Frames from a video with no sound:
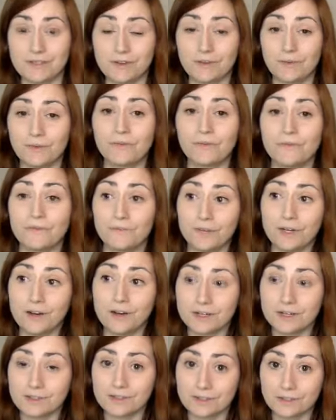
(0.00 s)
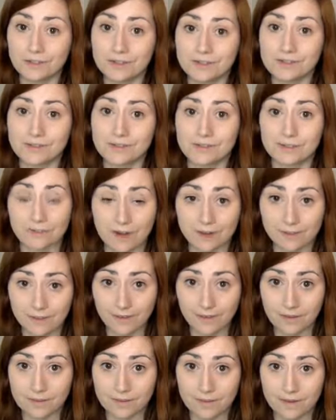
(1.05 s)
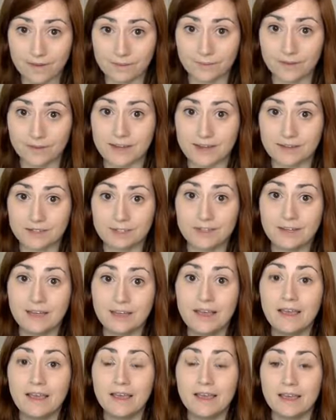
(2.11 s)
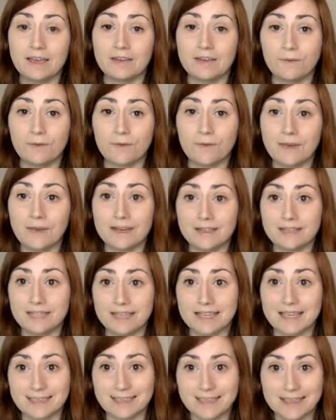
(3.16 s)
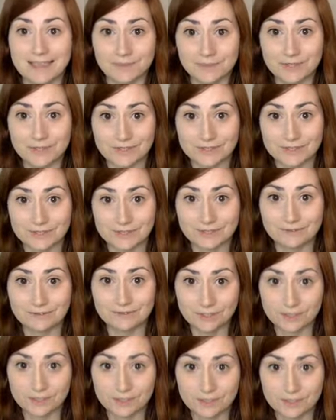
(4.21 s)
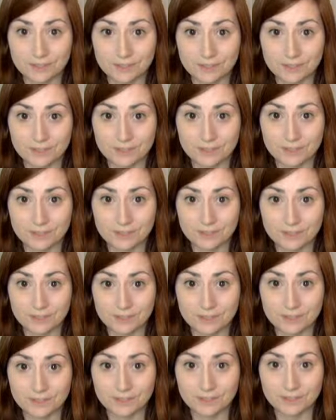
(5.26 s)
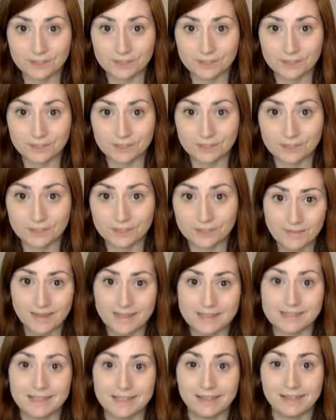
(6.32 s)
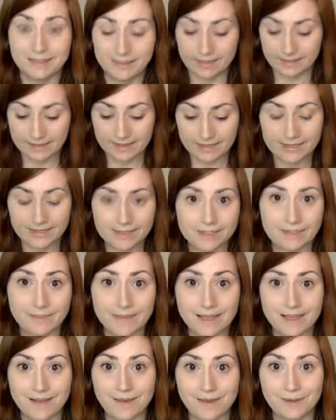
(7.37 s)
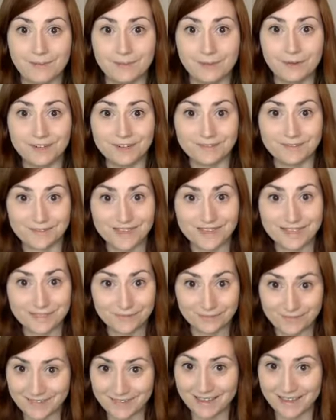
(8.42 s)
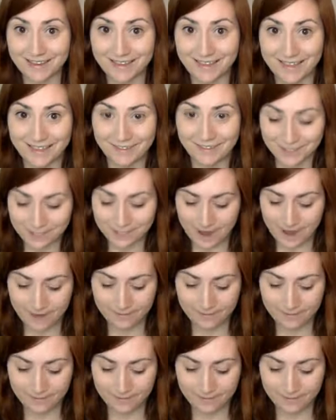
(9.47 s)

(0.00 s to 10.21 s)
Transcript: for our students struggling with comprehension, and if we want to get them to start visualizing, this is amazing. Like, they need to make more of this in a language app.